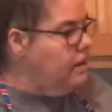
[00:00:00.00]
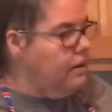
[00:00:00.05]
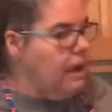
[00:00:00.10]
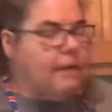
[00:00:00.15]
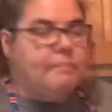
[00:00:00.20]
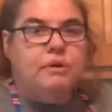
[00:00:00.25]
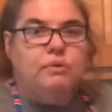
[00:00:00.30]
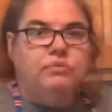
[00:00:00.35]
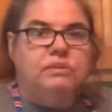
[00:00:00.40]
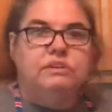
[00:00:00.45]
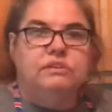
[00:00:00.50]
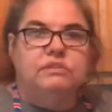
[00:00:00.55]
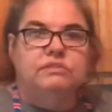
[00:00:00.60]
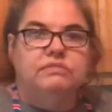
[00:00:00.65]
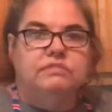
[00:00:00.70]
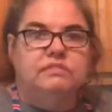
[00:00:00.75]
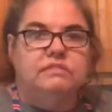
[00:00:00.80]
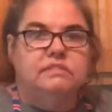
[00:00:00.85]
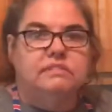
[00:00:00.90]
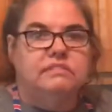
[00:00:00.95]
I'm only
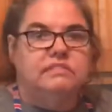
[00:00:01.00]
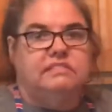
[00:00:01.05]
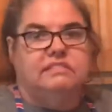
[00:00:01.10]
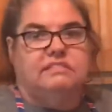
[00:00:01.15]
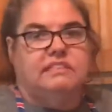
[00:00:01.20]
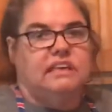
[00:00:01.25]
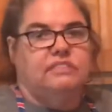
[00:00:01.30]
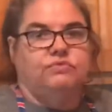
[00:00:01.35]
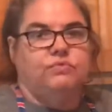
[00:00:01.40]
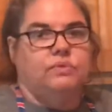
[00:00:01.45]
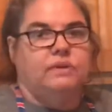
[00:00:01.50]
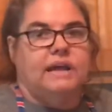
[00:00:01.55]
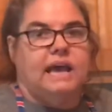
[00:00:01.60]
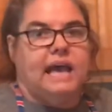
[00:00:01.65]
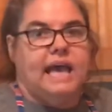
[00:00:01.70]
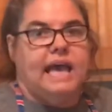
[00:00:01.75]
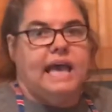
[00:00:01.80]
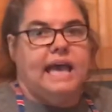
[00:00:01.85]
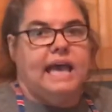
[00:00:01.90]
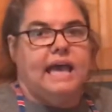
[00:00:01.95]
using this because that's what I
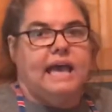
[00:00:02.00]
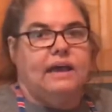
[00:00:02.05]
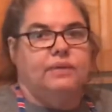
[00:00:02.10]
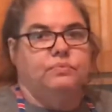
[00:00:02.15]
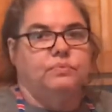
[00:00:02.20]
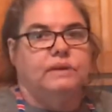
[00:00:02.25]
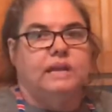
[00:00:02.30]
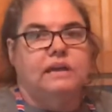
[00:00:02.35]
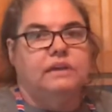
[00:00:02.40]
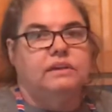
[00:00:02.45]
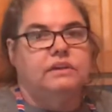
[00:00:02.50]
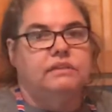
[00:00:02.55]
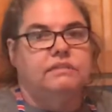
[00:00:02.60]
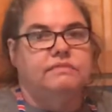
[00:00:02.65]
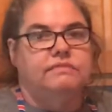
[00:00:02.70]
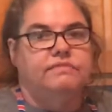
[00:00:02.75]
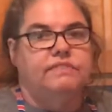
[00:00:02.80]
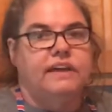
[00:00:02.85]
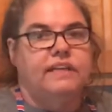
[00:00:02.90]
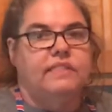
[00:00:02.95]
had when I couldn't
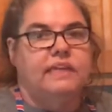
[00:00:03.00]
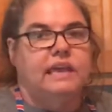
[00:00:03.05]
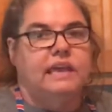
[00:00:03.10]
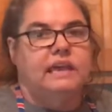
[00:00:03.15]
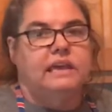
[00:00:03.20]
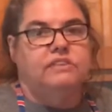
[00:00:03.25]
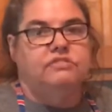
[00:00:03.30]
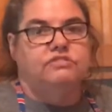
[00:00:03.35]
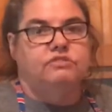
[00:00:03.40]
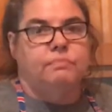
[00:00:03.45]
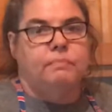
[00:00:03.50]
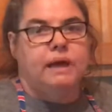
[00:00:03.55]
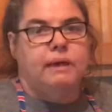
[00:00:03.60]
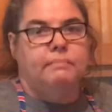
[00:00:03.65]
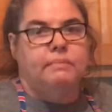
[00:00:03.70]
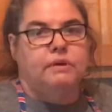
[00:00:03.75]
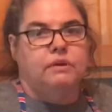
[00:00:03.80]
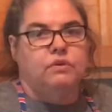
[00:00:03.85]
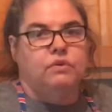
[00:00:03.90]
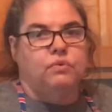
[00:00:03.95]
find the Aunt
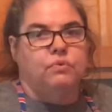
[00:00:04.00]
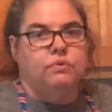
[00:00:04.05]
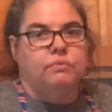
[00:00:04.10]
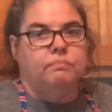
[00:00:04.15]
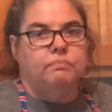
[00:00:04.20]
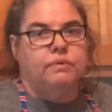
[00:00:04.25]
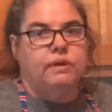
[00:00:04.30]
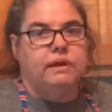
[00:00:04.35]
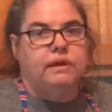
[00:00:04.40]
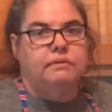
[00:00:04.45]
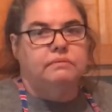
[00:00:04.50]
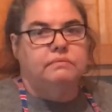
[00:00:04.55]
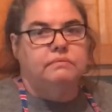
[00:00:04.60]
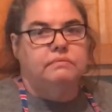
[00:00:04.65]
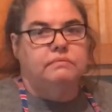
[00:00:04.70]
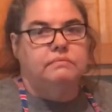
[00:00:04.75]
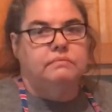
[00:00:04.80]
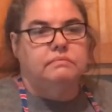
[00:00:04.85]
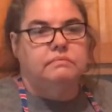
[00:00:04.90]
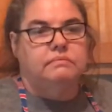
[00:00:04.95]
Jemima cornbread
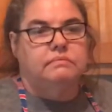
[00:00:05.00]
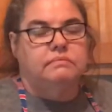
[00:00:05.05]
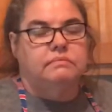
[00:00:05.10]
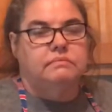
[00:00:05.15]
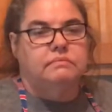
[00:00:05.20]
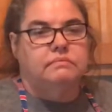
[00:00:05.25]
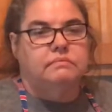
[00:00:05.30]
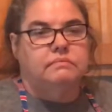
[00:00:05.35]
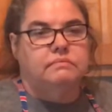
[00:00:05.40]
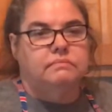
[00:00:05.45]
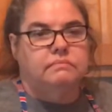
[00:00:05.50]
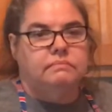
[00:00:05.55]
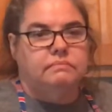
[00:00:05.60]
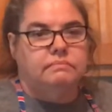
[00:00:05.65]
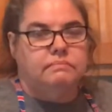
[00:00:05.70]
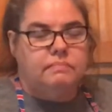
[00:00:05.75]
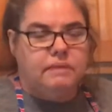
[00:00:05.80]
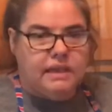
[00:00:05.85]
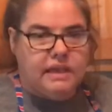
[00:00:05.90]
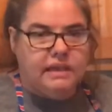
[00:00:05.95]

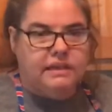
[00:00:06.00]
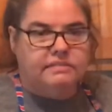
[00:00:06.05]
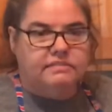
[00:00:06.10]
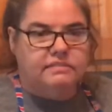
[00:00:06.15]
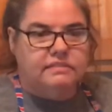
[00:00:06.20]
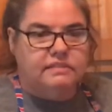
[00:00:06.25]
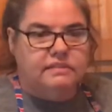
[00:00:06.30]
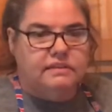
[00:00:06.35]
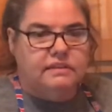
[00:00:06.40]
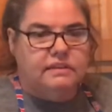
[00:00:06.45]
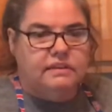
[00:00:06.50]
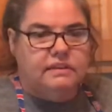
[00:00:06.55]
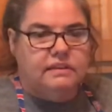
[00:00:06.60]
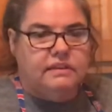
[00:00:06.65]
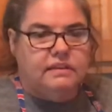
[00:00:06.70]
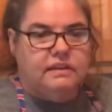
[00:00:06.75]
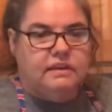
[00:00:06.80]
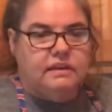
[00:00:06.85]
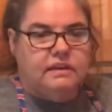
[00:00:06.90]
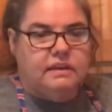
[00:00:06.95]
mix.
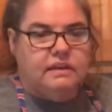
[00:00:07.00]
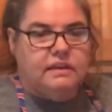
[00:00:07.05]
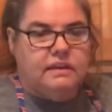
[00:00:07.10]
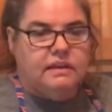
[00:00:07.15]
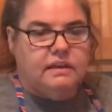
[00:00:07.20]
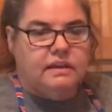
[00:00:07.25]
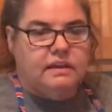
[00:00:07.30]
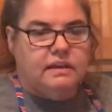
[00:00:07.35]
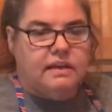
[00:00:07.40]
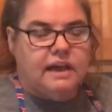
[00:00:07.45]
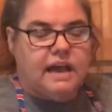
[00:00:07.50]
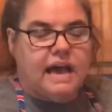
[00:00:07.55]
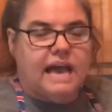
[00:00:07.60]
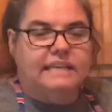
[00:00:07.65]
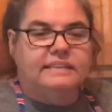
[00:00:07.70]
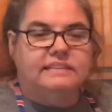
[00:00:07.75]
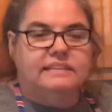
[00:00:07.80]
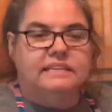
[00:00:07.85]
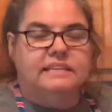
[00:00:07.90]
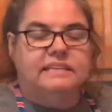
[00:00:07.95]
I
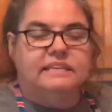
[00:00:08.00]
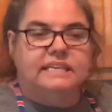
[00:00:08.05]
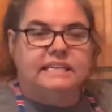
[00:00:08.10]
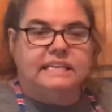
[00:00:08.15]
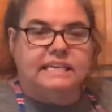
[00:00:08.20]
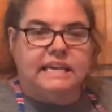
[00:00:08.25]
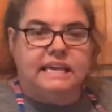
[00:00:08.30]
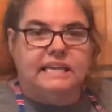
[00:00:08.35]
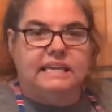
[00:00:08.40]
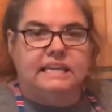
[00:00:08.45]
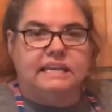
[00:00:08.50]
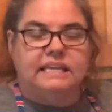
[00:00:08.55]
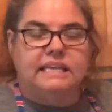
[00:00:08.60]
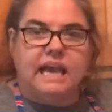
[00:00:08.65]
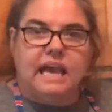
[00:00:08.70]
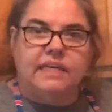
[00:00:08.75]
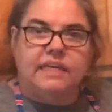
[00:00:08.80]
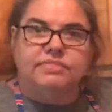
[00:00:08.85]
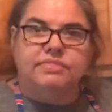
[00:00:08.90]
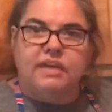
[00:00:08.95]
didn't get any.
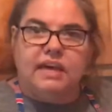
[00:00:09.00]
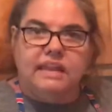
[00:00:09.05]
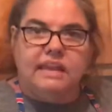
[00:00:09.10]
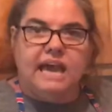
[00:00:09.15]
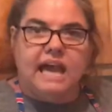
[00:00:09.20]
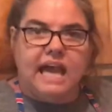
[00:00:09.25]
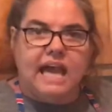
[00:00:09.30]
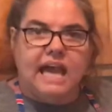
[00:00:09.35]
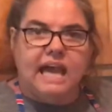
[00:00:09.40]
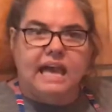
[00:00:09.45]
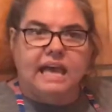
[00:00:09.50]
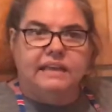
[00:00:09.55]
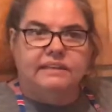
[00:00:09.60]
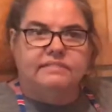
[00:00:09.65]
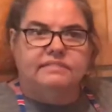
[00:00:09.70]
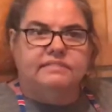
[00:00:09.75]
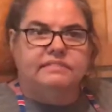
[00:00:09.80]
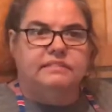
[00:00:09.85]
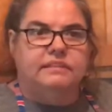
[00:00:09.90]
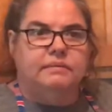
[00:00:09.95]
I thought I had
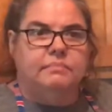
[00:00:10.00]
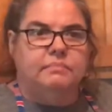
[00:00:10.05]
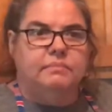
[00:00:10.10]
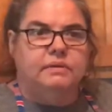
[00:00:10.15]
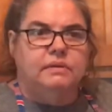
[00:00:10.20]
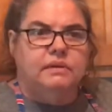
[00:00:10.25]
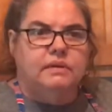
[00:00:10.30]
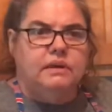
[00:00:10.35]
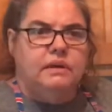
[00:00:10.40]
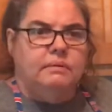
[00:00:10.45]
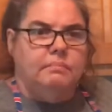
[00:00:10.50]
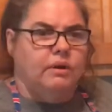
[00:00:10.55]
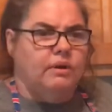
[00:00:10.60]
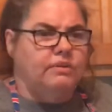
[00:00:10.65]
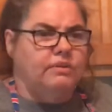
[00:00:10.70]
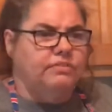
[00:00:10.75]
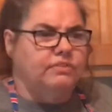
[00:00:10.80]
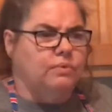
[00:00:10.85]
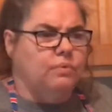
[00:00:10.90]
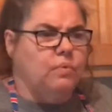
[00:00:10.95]
some
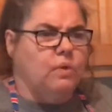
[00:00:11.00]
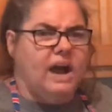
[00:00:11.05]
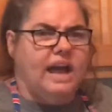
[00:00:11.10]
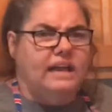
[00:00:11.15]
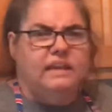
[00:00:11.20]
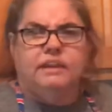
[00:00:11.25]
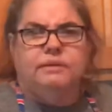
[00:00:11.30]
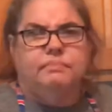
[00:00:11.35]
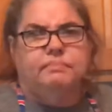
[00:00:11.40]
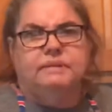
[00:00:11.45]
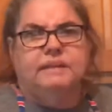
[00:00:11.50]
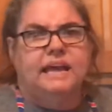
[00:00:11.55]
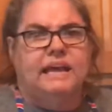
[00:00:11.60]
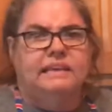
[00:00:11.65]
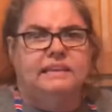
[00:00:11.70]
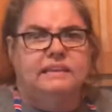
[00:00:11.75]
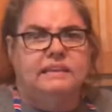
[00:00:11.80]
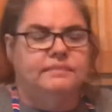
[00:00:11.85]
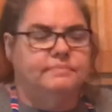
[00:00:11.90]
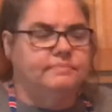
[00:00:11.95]
Martha White here, but I
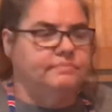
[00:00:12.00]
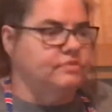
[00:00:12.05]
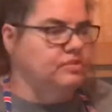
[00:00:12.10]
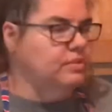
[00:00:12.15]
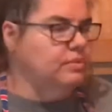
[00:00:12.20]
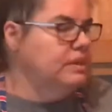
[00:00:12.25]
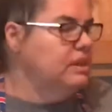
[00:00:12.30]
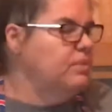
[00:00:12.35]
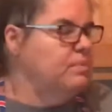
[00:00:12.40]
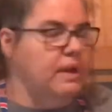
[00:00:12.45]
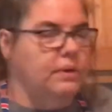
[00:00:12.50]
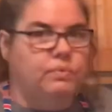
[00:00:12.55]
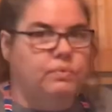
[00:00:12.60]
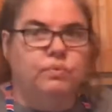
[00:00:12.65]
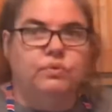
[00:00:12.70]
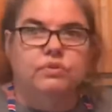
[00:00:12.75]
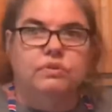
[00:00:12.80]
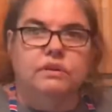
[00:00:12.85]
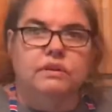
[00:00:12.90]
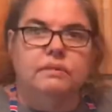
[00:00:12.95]
didn't. So anyway,
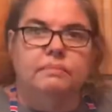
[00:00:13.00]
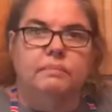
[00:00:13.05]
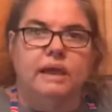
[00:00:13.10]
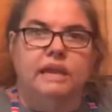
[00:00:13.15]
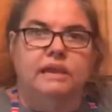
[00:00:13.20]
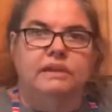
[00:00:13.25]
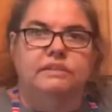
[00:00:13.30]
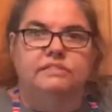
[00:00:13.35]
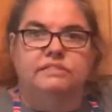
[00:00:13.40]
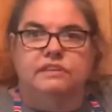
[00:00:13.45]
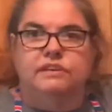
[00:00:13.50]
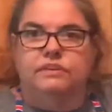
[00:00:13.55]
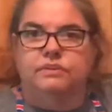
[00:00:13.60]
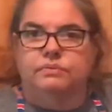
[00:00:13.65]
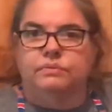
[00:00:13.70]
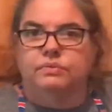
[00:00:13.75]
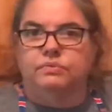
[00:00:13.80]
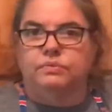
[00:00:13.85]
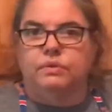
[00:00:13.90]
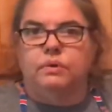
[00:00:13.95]
we're going to make do
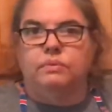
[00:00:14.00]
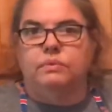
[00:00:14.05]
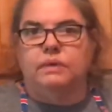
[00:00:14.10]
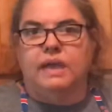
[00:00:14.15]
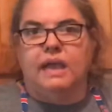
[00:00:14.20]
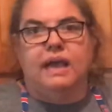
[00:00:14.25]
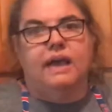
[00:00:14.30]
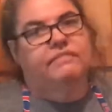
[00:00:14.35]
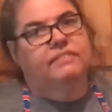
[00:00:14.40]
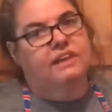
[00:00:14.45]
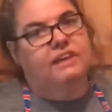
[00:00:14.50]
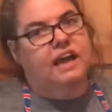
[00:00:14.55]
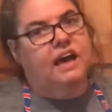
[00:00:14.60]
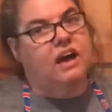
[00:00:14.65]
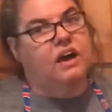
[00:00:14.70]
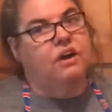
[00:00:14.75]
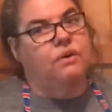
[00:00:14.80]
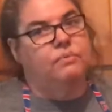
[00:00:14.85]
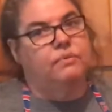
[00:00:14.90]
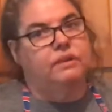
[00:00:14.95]
with what we have, and I
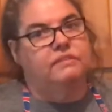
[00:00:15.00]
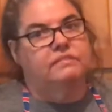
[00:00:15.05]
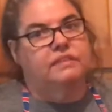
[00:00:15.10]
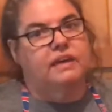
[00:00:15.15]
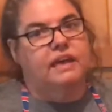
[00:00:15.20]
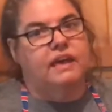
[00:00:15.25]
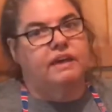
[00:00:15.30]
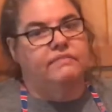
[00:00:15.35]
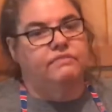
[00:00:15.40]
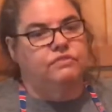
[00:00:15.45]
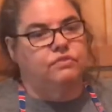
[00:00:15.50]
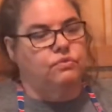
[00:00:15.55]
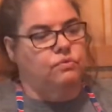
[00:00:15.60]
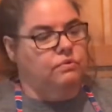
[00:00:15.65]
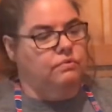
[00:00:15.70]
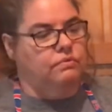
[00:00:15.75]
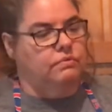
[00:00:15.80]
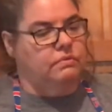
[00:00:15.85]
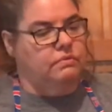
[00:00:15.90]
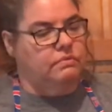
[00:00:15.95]
always have
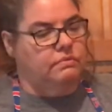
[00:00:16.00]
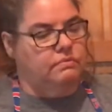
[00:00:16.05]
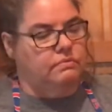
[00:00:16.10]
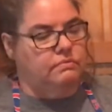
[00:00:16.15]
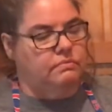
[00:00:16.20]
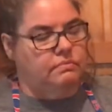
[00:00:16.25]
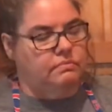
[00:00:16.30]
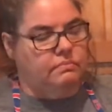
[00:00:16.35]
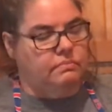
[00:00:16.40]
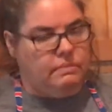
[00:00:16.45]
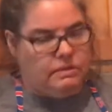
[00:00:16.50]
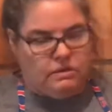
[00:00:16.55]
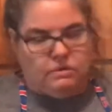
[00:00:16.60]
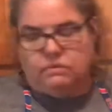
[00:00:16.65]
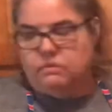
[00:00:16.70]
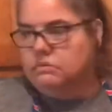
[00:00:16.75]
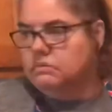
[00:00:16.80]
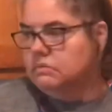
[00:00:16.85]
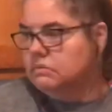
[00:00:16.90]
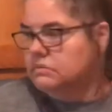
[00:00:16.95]
cornmeal.
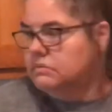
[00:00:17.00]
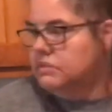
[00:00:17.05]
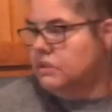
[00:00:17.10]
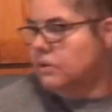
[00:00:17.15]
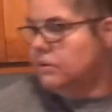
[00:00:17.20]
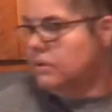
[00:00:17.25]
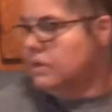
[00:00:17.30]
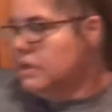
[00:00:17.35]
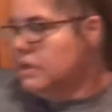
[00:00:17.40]
So